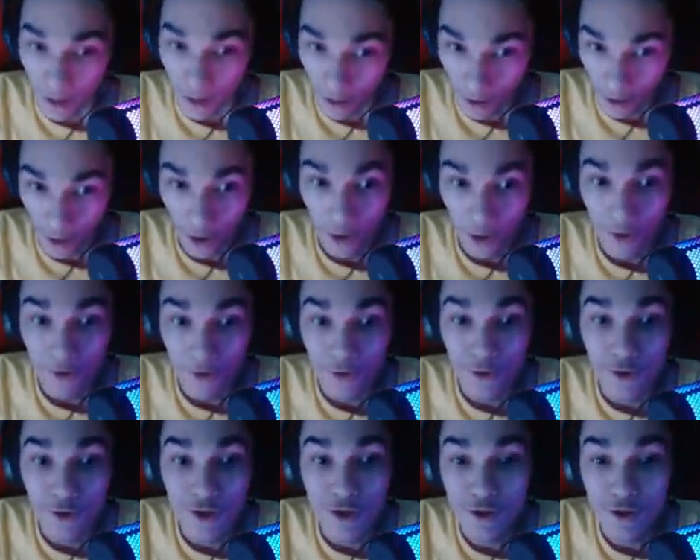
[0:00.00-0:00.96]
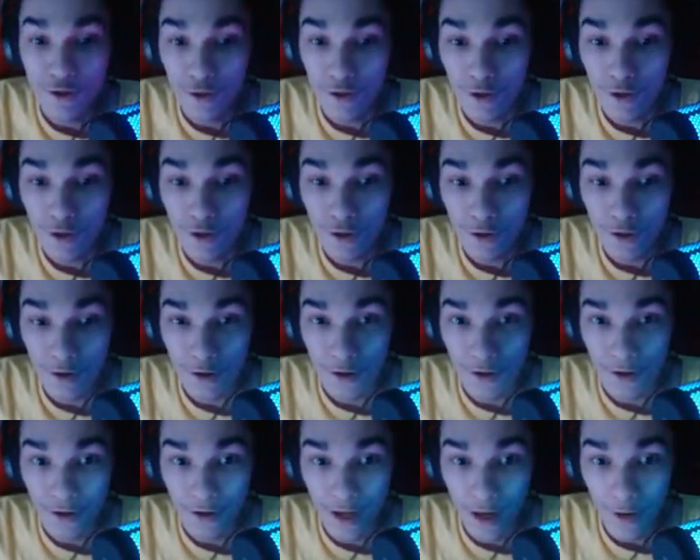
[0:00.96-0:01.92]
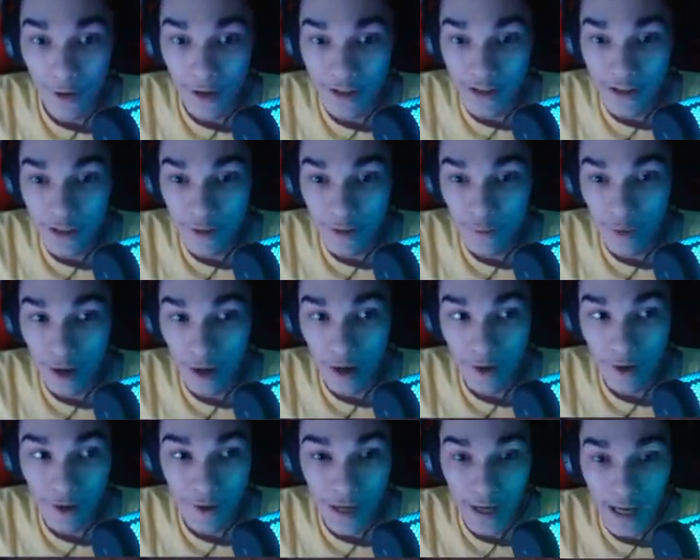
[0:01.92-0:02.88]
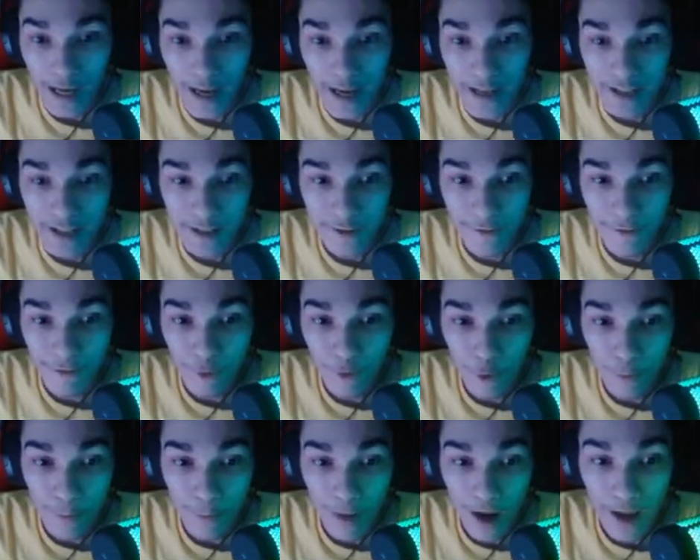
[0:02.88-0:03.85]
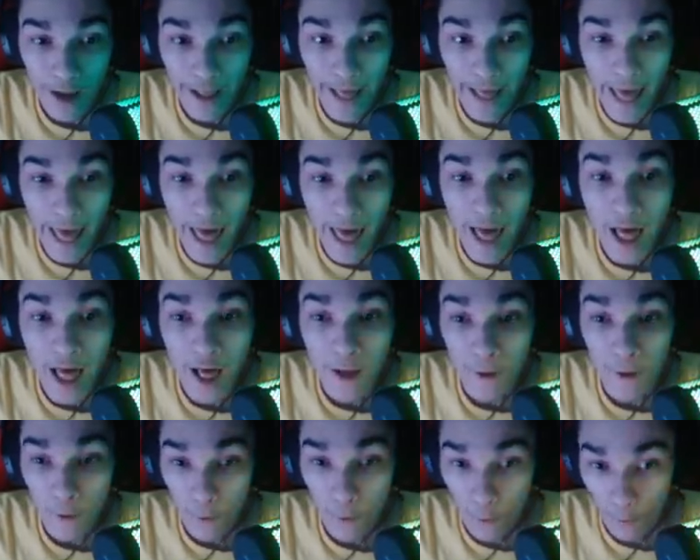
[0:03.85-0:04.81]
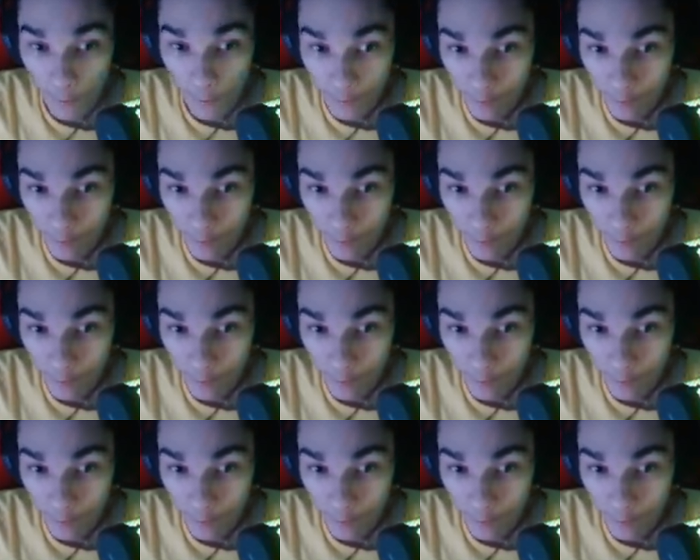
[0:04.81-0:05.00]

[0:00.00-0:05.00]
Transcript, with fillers: Understood. Now I see why you asked for my help.